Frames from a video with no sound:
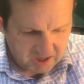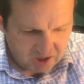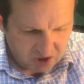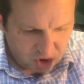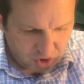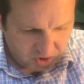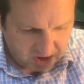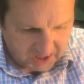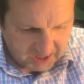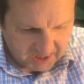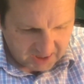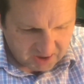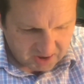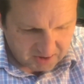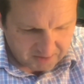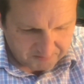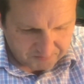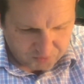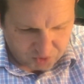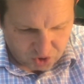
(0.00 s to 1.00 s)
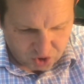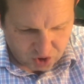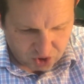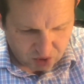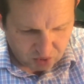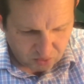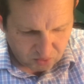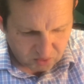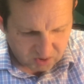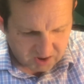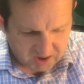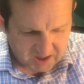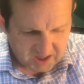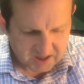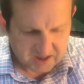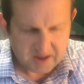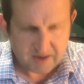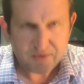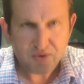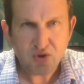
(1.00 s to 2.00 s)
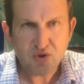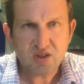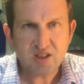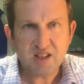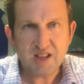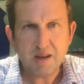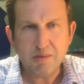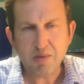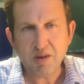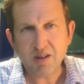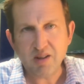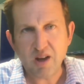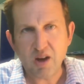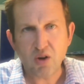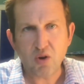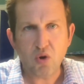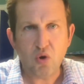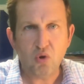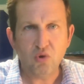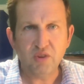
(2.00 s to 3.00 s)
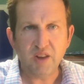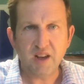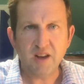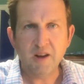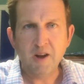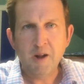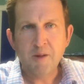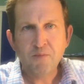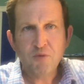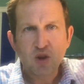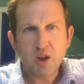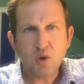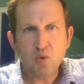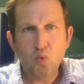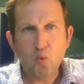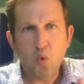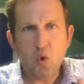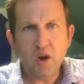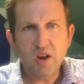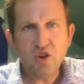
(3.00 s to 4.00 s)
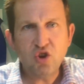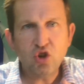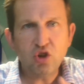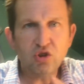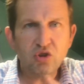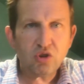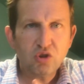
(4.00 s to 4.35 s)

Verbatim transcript: you can't choose this if you seemingly are holding like one